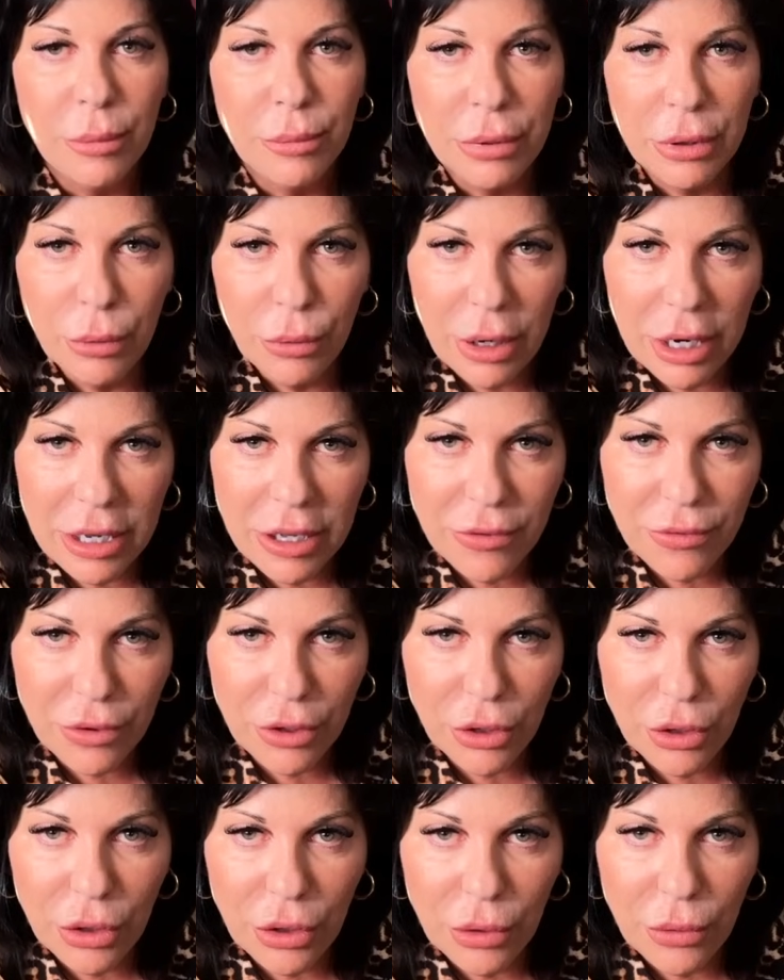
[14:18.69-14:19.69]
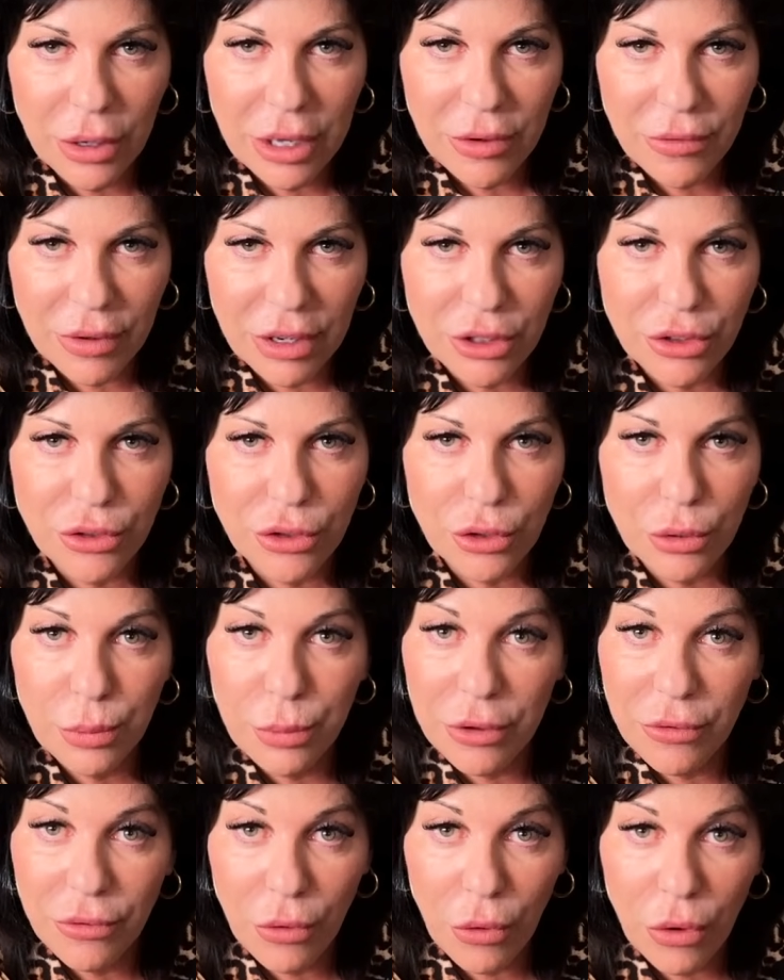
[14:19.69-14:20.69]
Be ready for new adventures
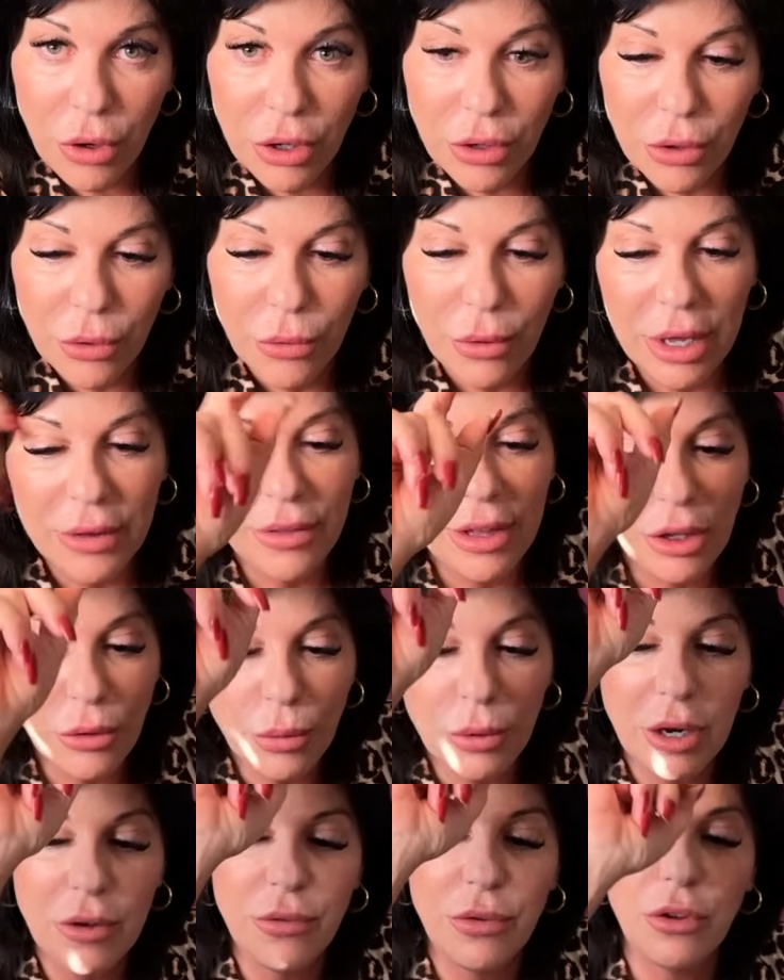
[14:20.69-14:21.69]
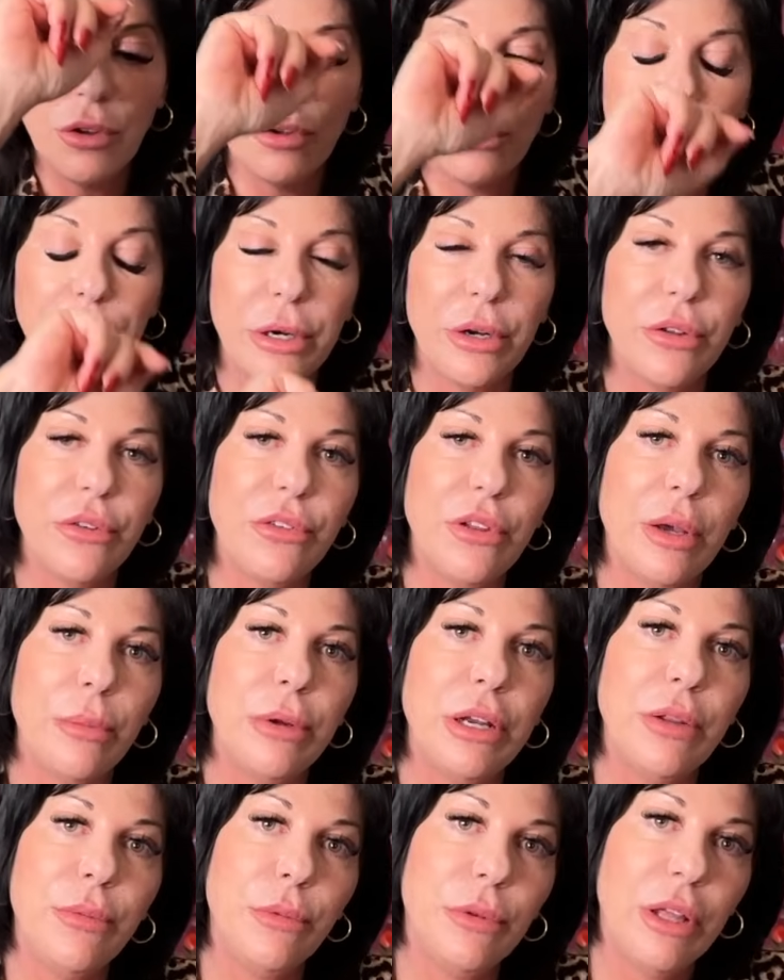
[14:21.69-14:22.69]
before you. And that's what I feel Spirit is telling
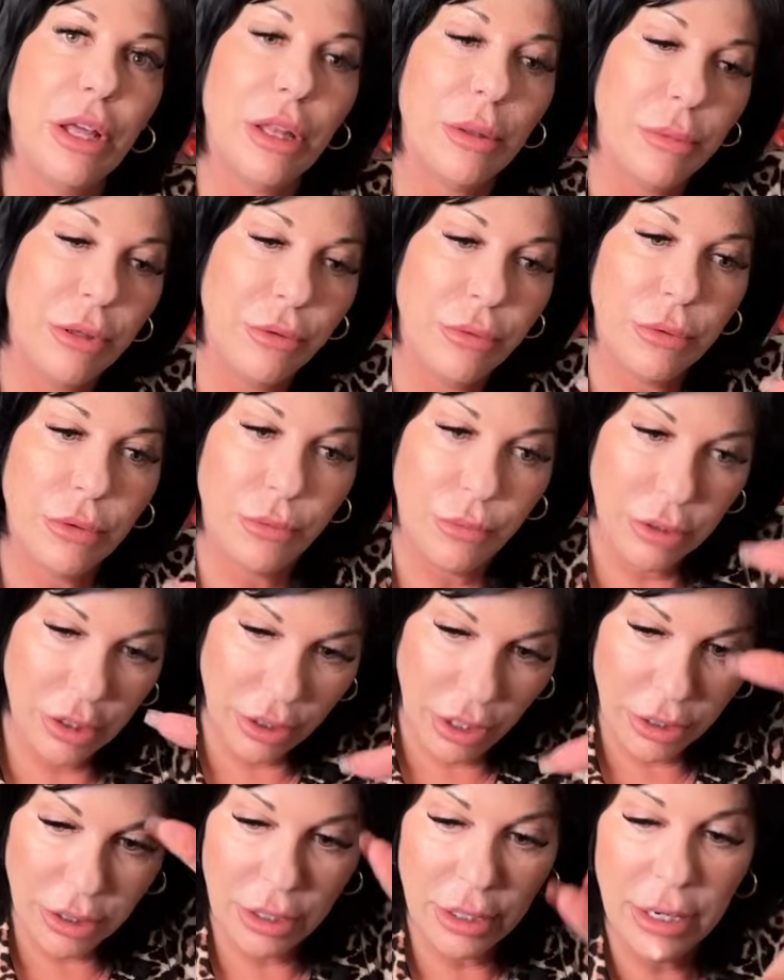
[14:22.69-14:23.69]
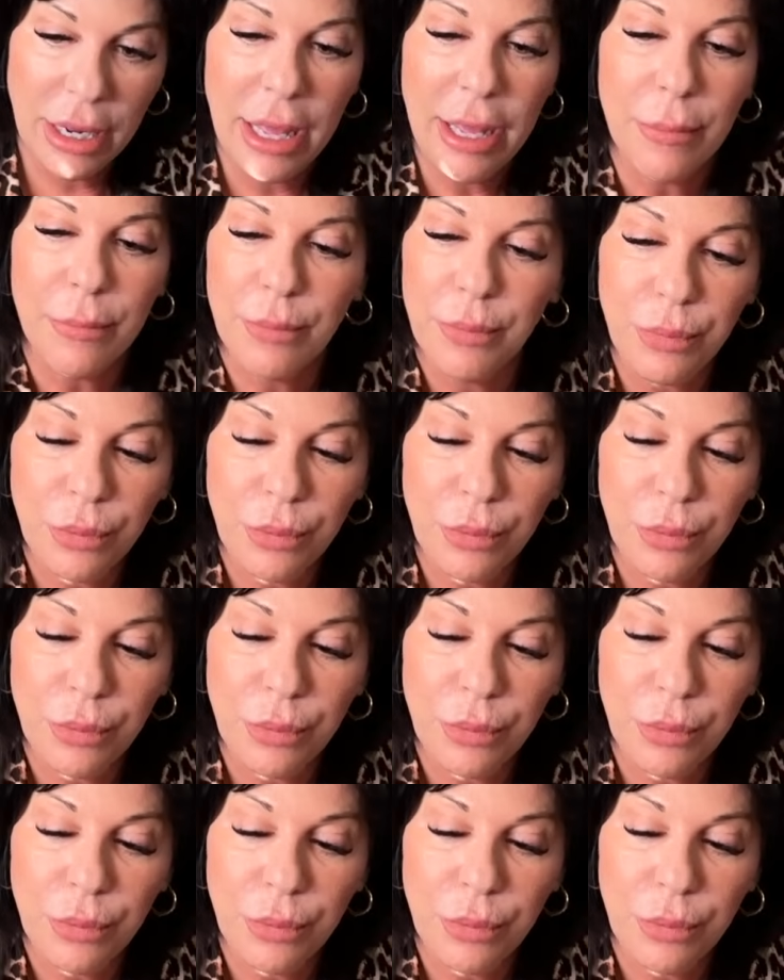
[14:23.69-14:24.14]
me, telling me to tell you today.